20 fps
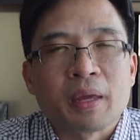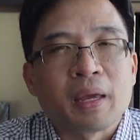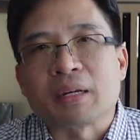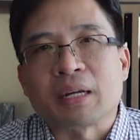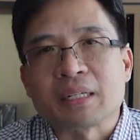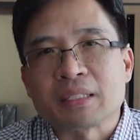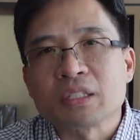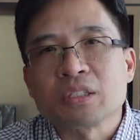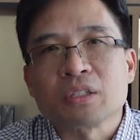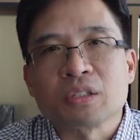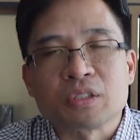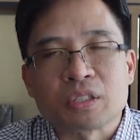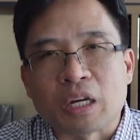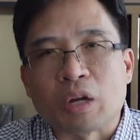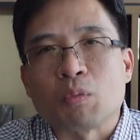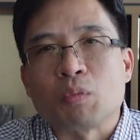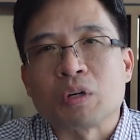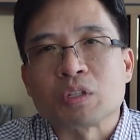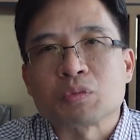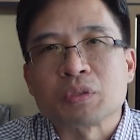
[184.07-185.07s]
As it turns
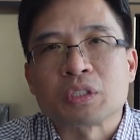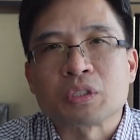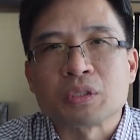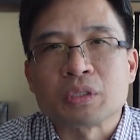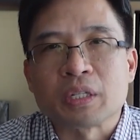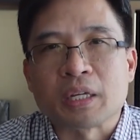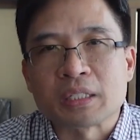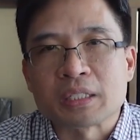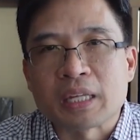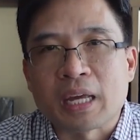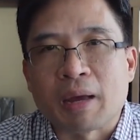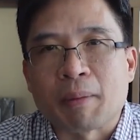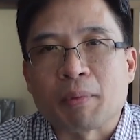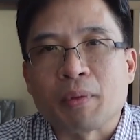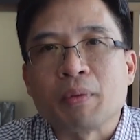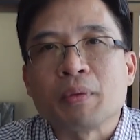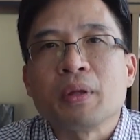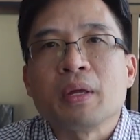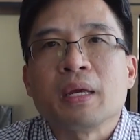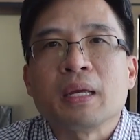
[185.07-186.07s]
out, once we see the
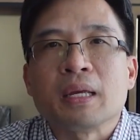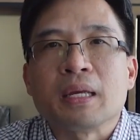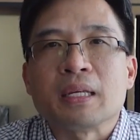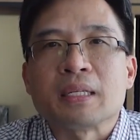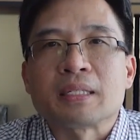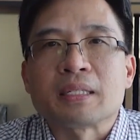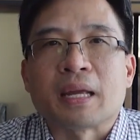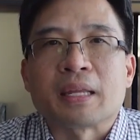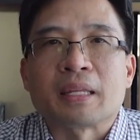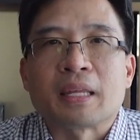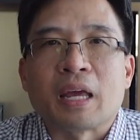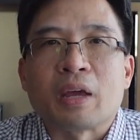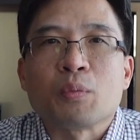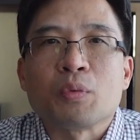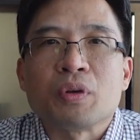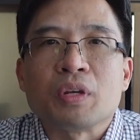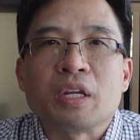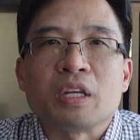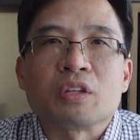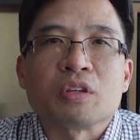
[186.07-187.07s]
example, is that they
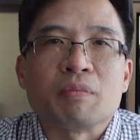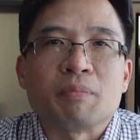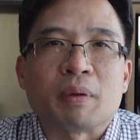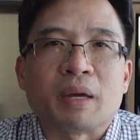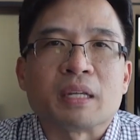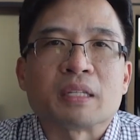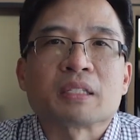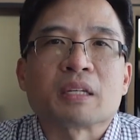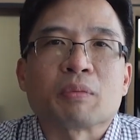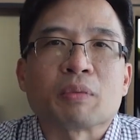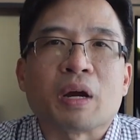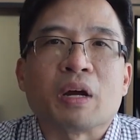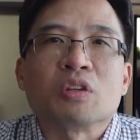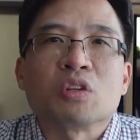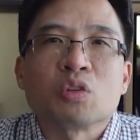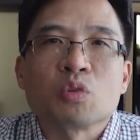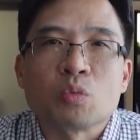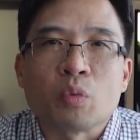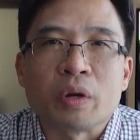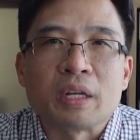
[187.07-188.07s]
would need to invest
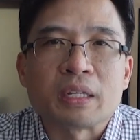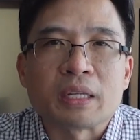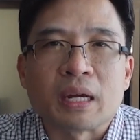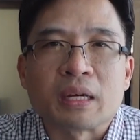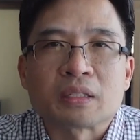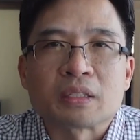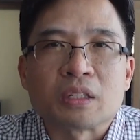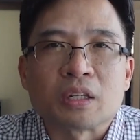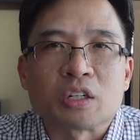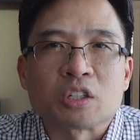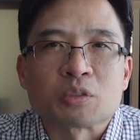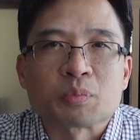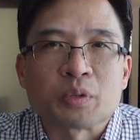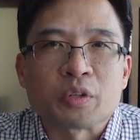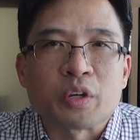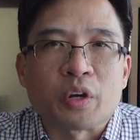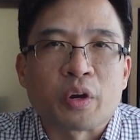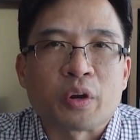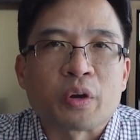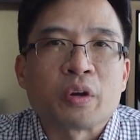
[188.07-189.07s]
around $20,000 per
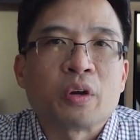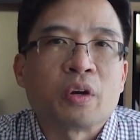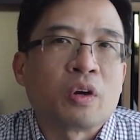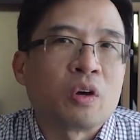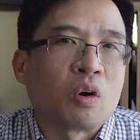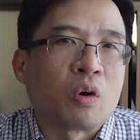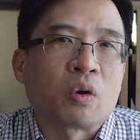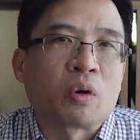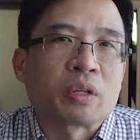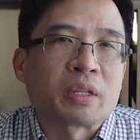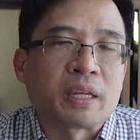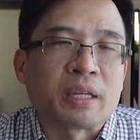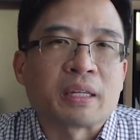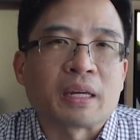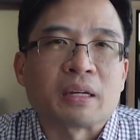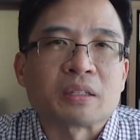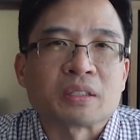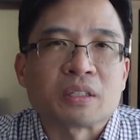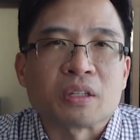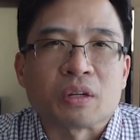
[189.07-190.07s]
year or
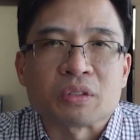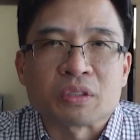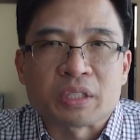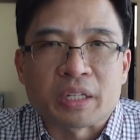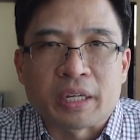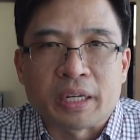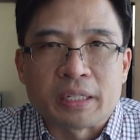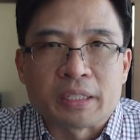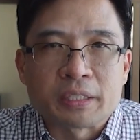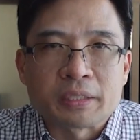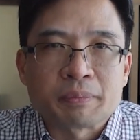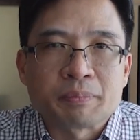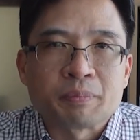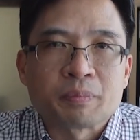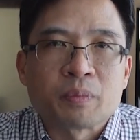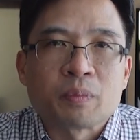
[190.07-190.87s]
$10,000 each.